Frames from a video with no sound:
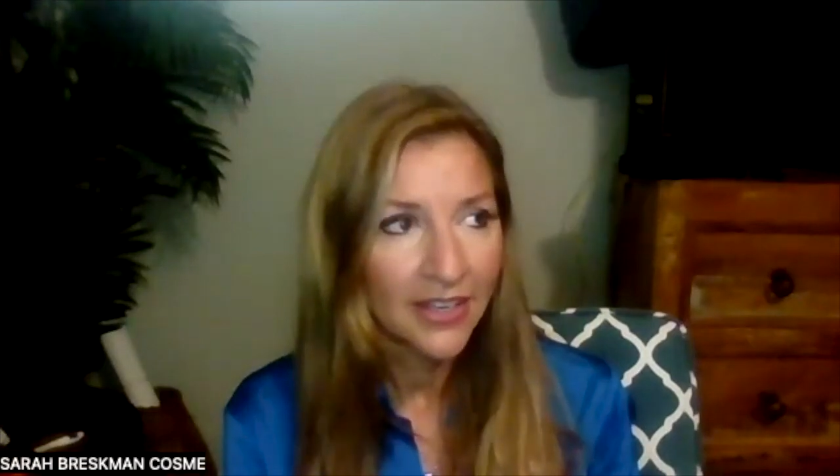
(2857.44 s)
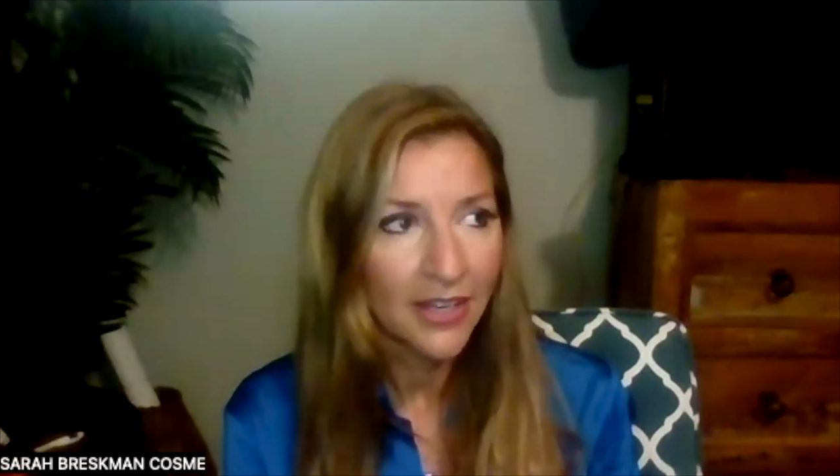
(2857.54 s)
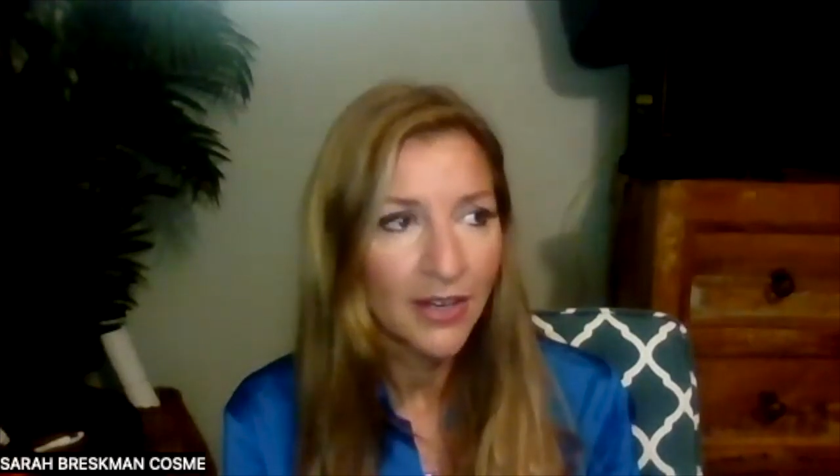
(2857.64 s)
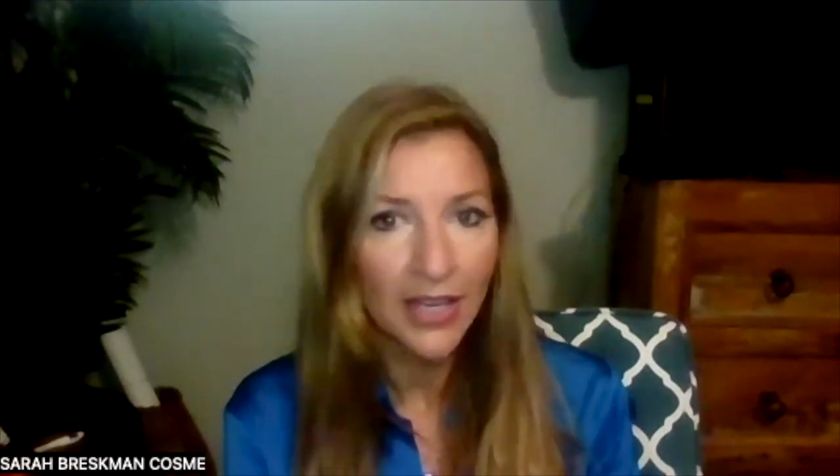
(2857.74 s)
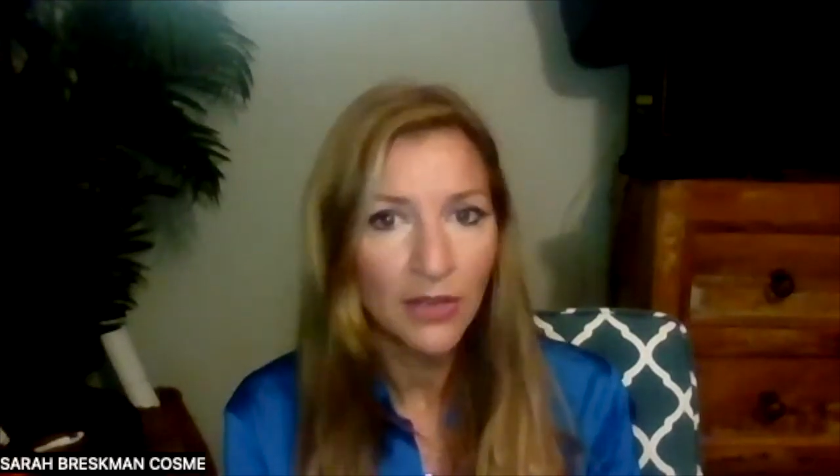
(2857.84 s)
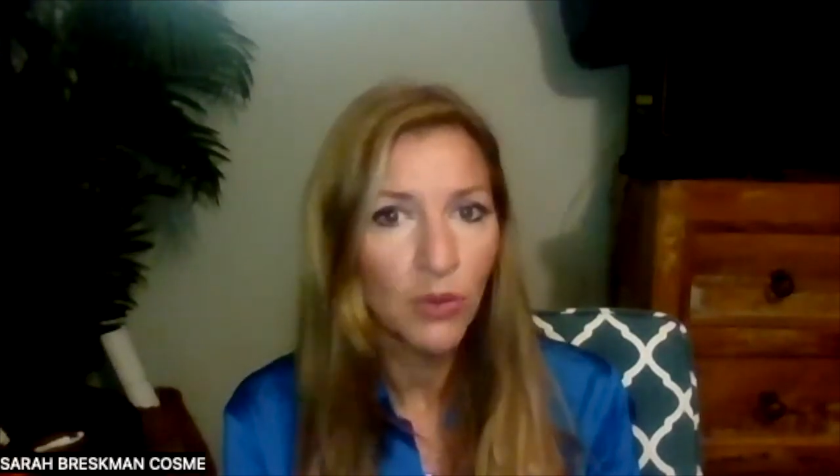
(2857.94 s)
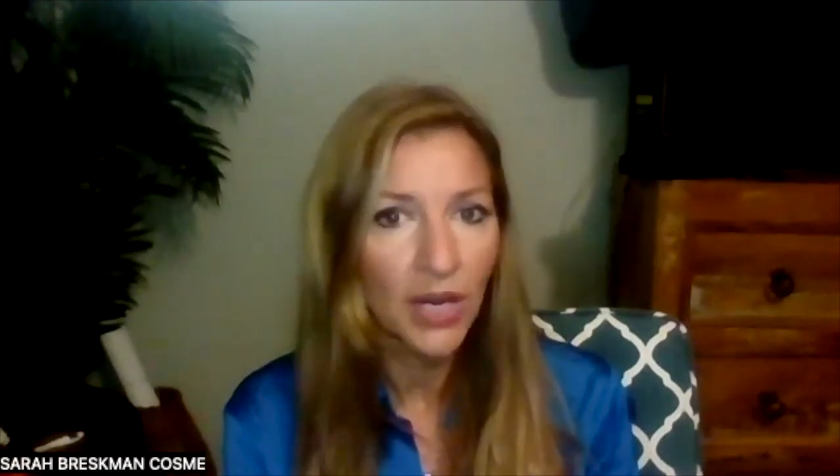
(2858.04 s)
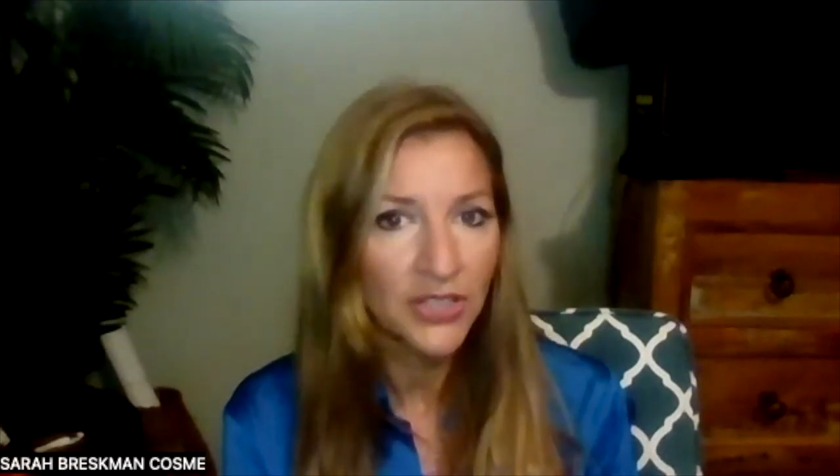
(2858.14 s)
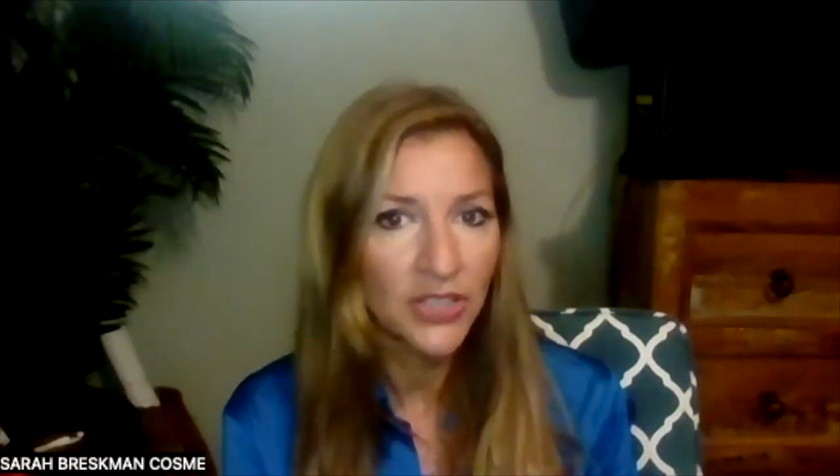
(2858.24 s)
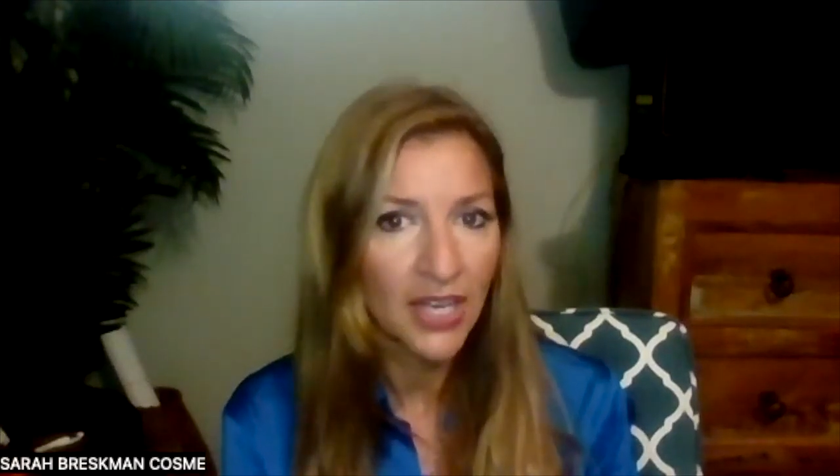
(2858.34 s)
Uh, I had
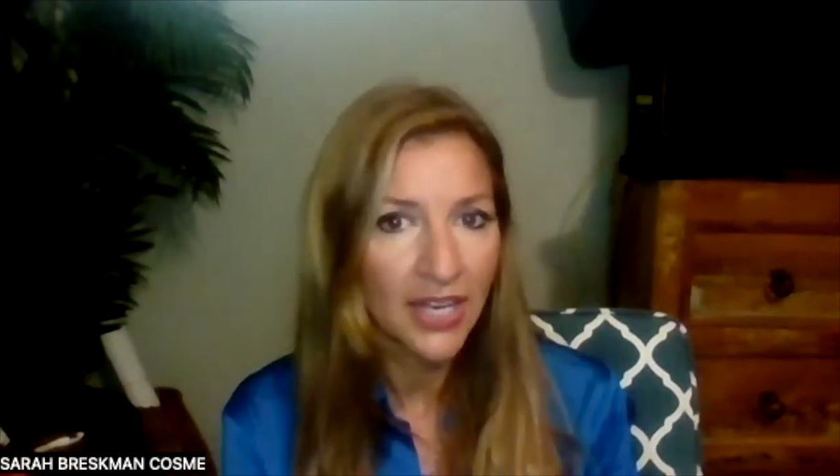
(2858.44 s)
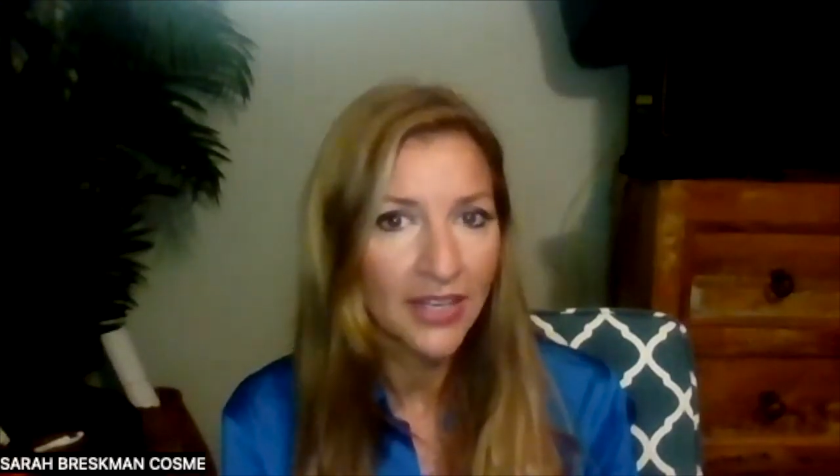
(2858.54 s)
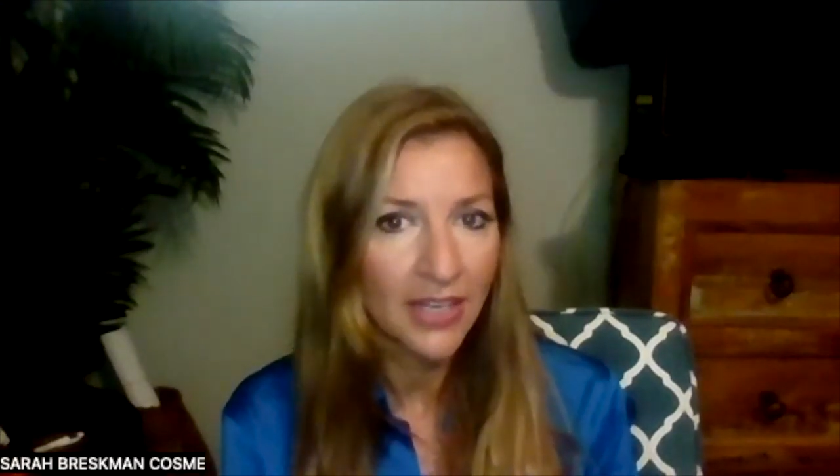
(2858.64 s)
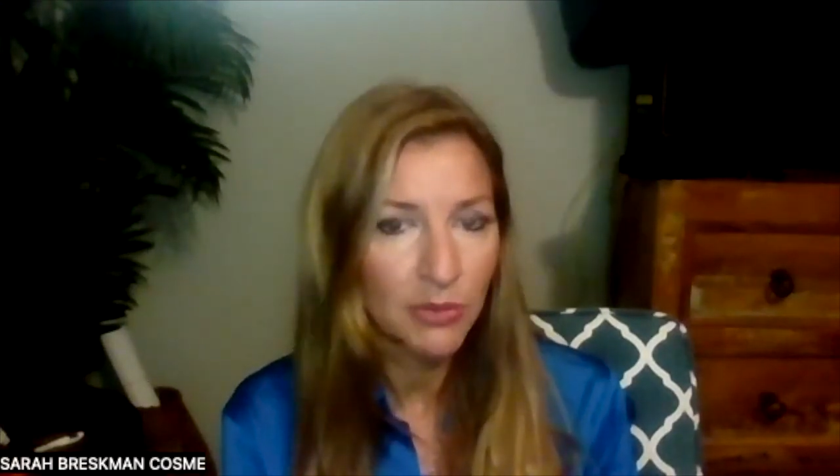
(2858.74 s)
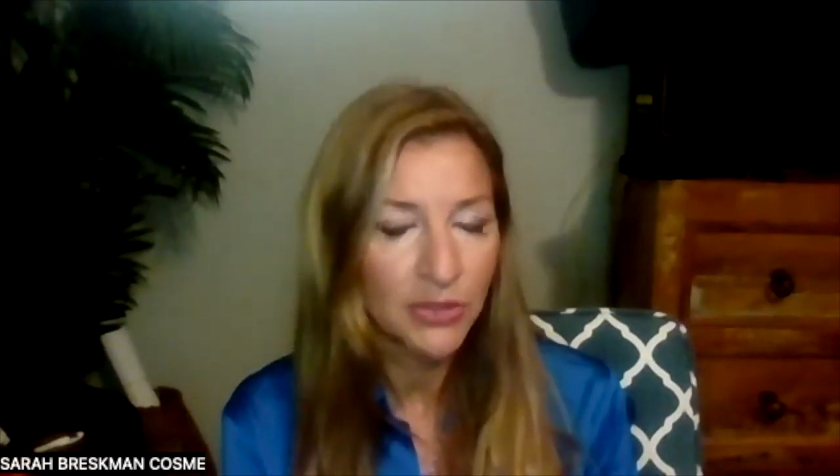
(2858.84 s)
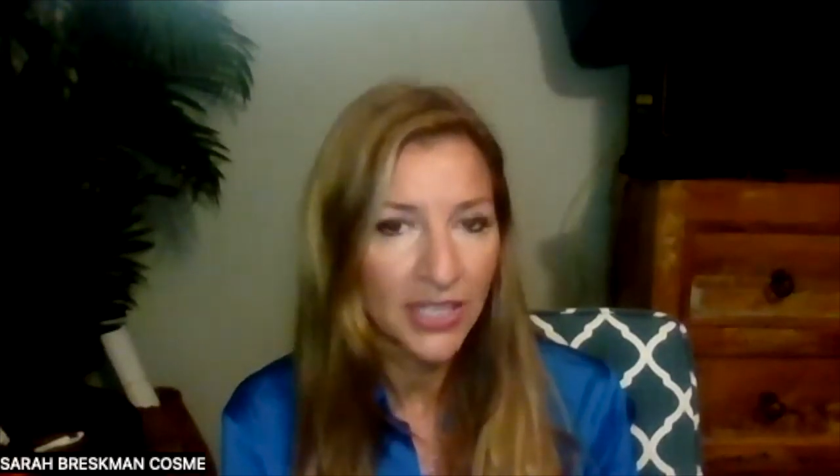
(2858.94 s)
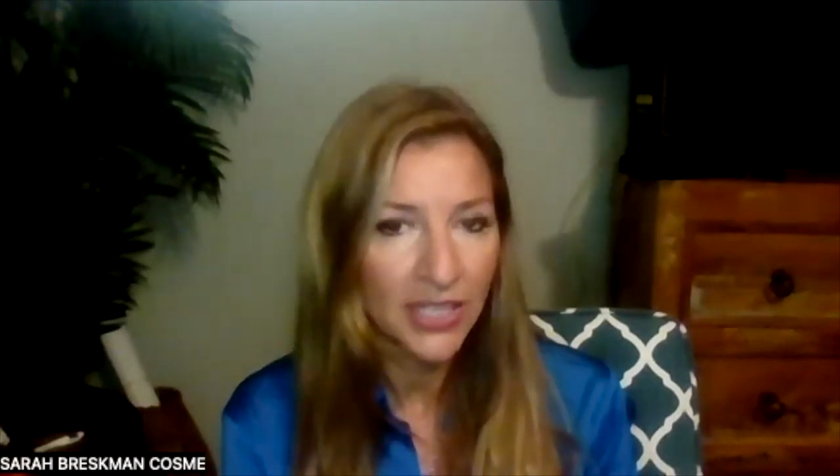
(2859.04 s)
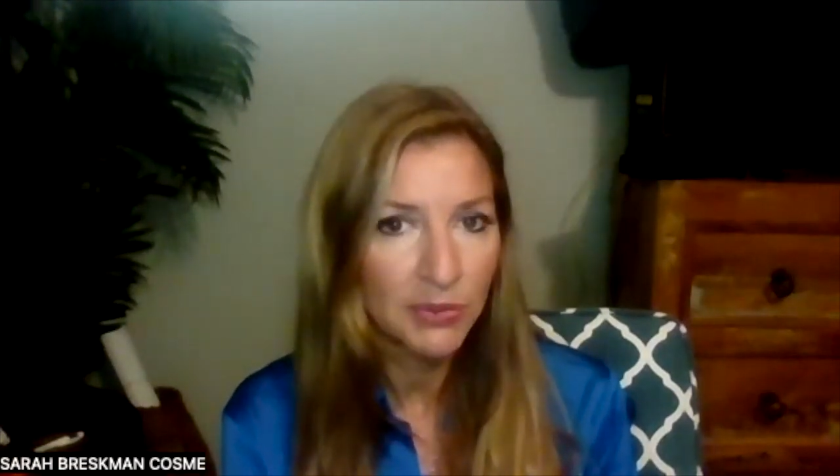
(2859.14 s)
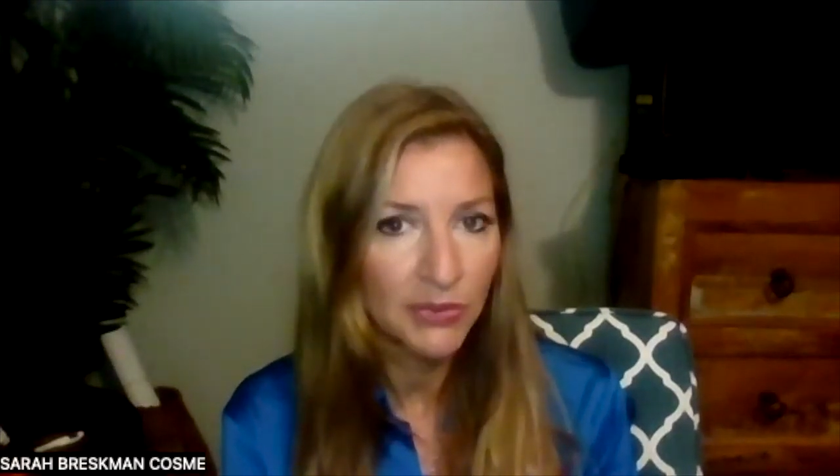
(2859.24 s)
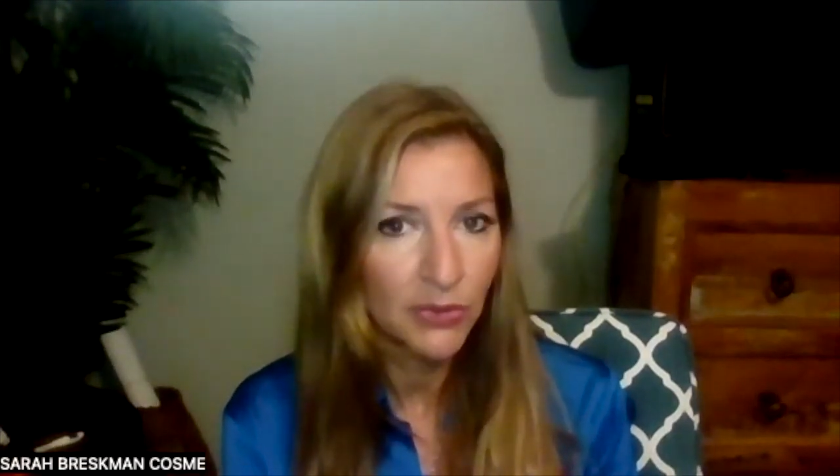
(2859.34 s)
watched Gaia a couple
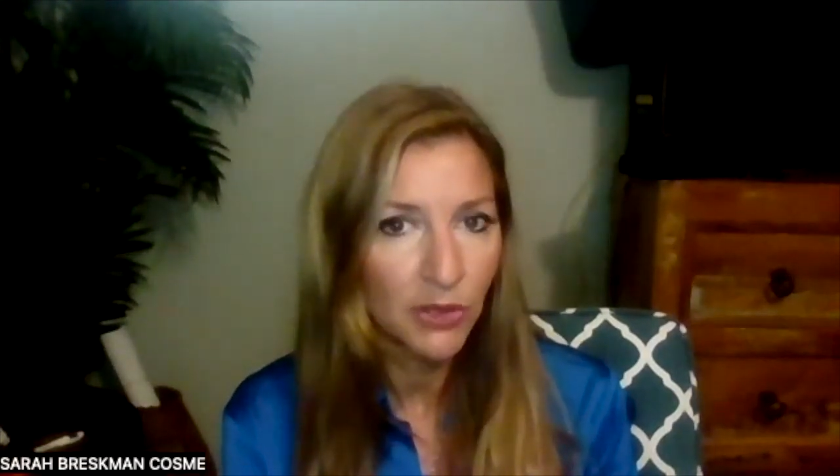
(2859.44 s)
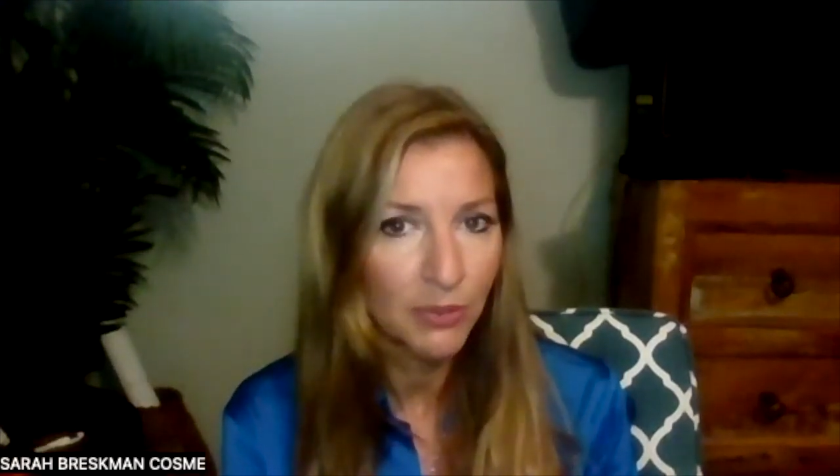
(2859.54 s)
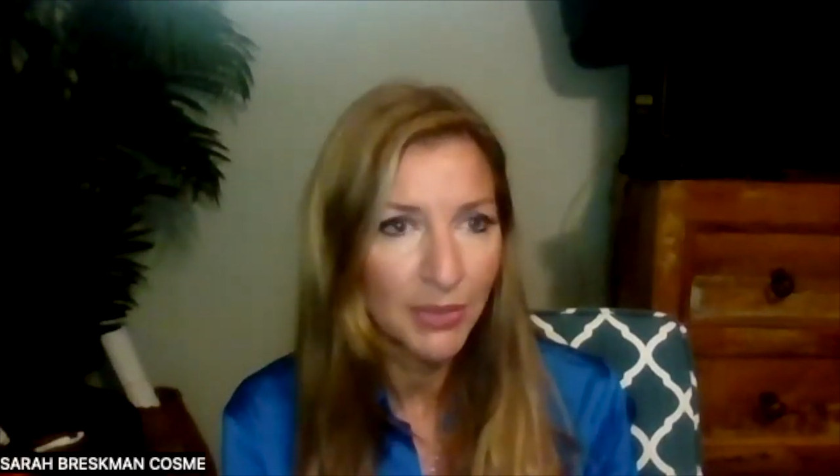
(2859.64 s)
times before,